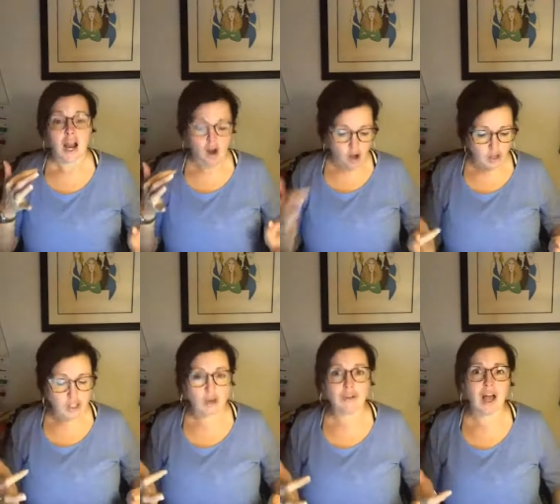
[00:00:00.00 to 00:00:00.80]
I
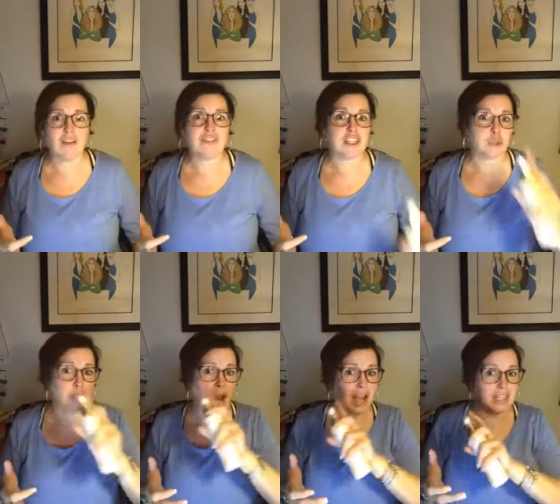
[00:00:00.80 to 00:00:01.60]
also love to
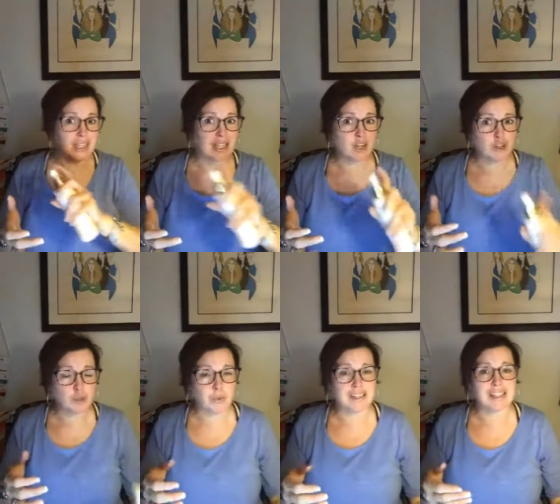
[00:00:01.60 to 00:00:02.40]
spray a little
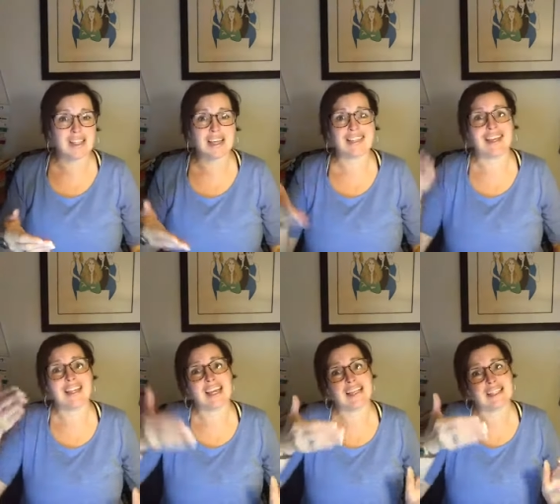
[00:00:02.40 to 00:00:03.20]
spritz of this
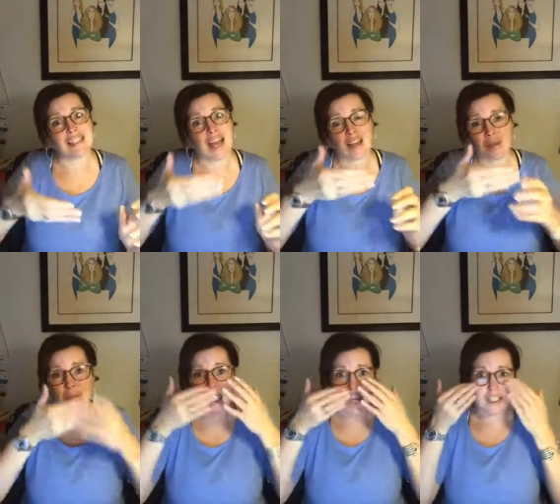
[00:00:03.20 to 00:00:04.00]
on the inside of
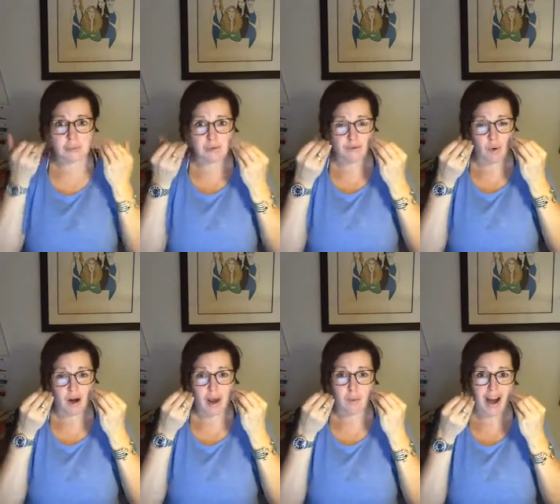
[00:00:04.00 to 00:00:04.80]
the mask
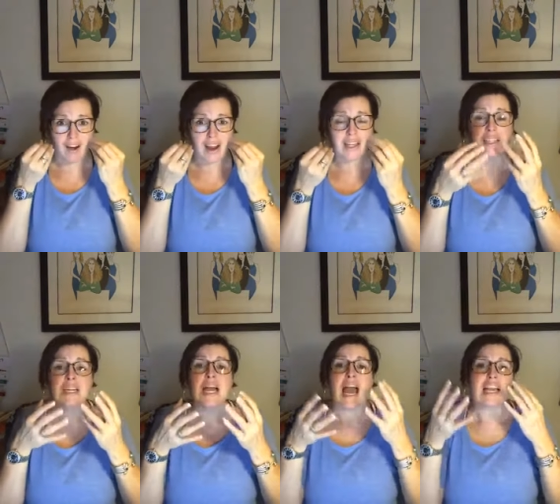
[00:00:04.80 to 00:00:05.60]
before I wear it.
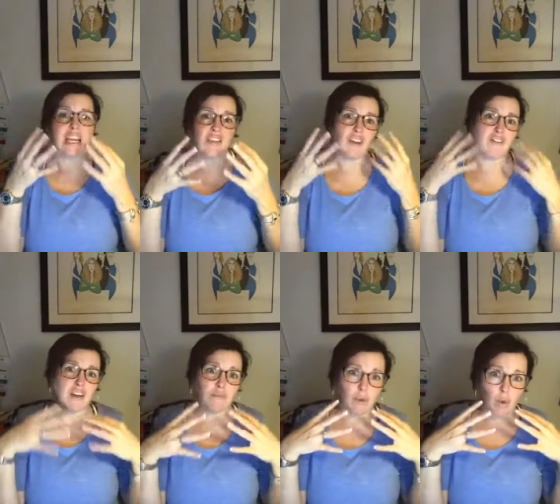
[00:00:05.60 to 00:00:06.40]
And even
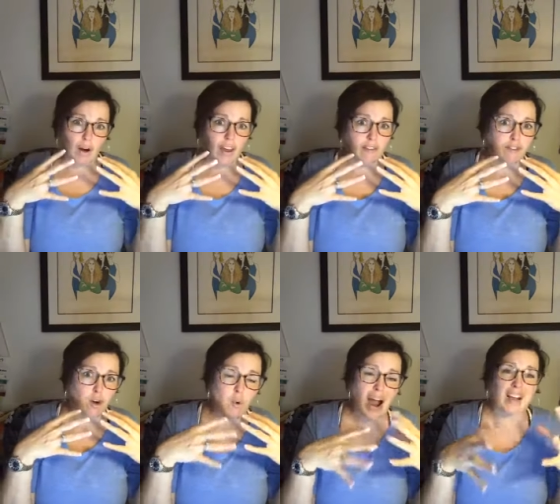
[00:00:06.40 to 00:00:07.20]
if I've been wearing it
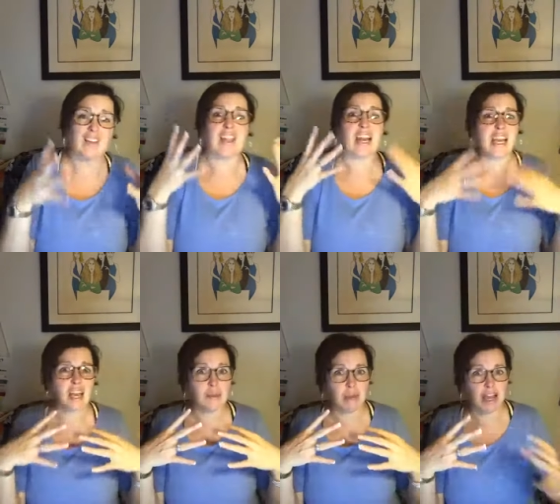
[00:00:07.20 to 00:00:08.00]
for a while and then I
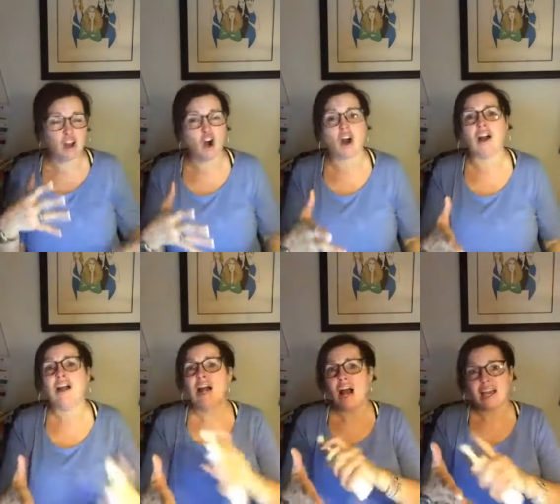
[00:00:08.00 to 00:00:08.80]
get in my
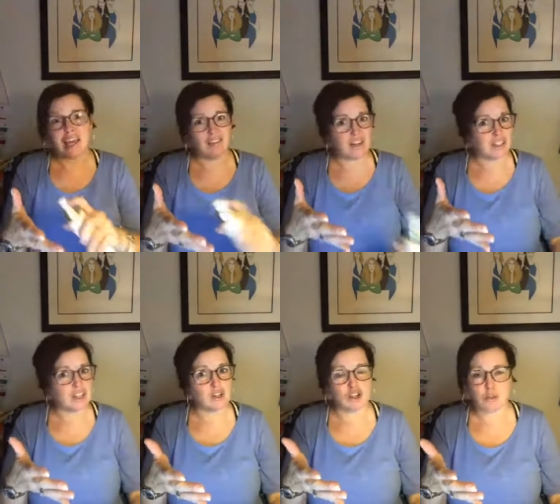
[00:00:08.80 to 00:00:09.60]
car, I give it a
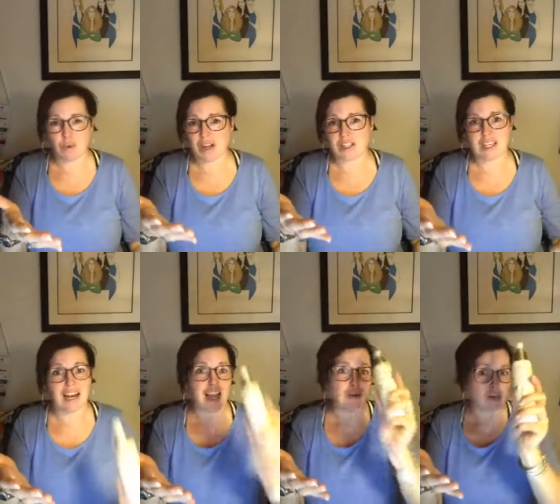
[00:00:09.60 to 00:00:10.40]
little spritz
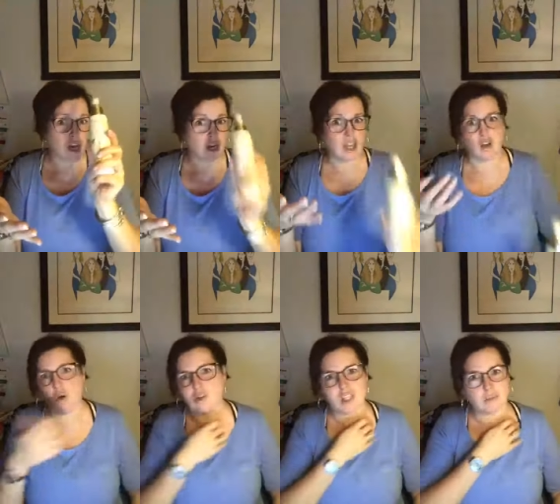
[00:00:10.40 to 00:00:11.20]
and I use the honey and
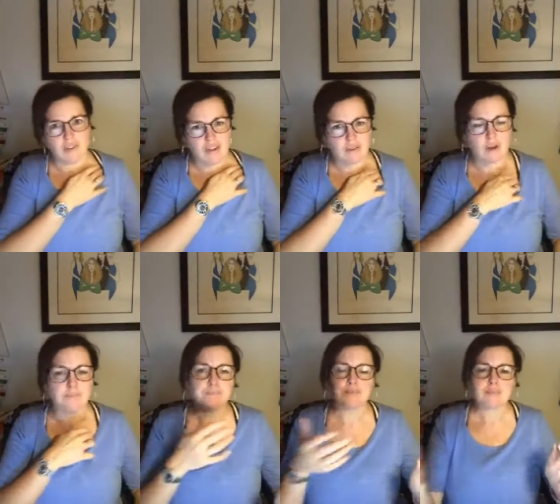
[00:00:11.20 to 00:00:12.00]
gold because that's my
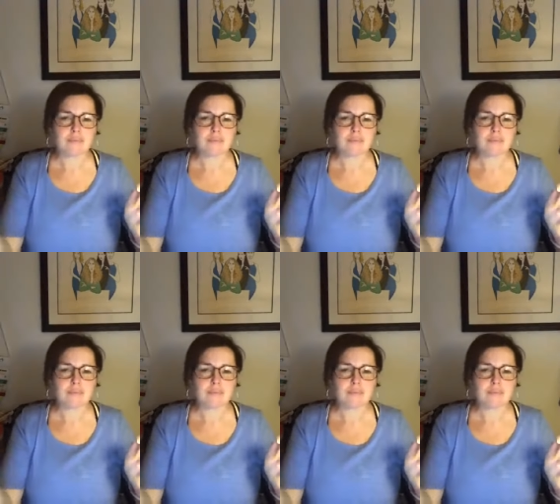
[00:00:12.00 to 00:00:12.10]
favorite.